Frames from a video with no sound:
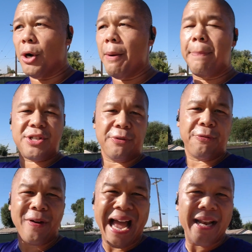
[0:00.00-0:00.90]
bunch of
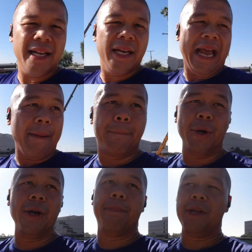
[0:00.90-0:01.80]
fat and burn a
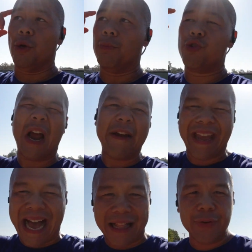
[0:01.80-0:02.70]
bunch, drive
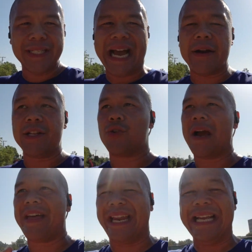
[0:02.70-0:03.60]
calories down and drive
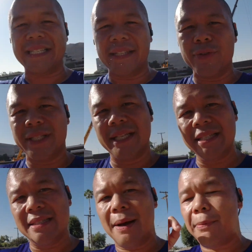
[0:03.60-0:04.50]
that insulin resistance
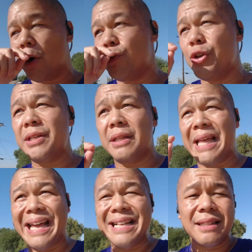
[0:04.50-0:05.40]
up, or that
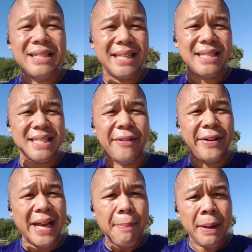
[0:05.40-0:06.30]
insulin sensitivity
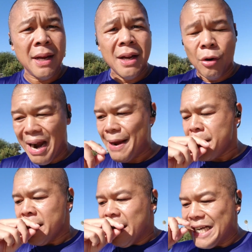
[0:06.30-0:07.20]
up, right?
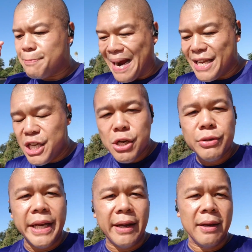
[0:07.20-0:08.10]
Is by
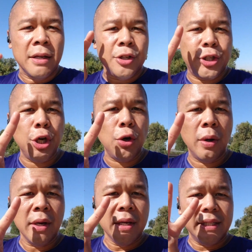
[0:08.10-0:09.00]
using 2
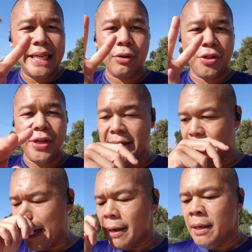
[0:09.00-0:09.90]
secret things, okay?
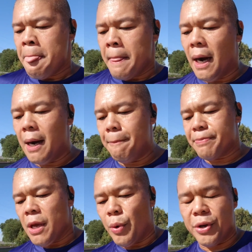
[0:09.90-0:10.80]

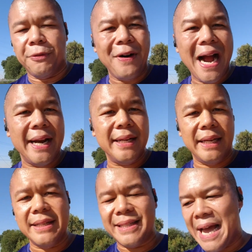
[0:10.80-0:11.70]
What you'll find is
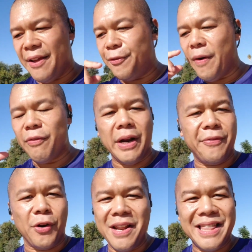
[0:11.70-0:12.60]
that if you're
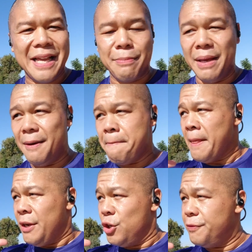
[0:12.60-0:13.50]
anything like me,
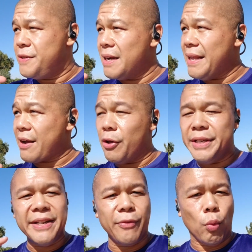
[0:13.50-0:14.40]
you've done like all these
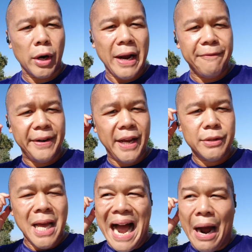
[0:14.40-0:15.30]
different workout videos.
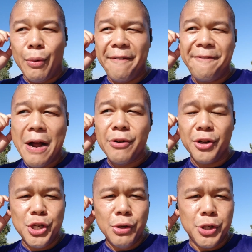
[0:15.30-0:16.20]
What I found on
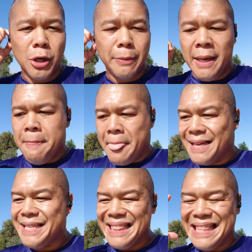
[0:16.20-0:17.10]
YouTube is
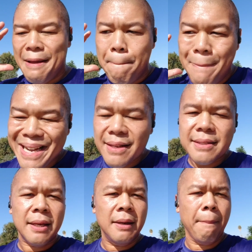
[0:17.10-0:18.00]
that the biggest
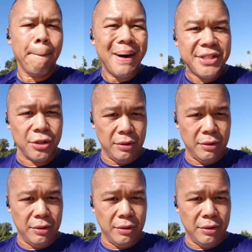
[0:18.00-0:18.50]
muscle,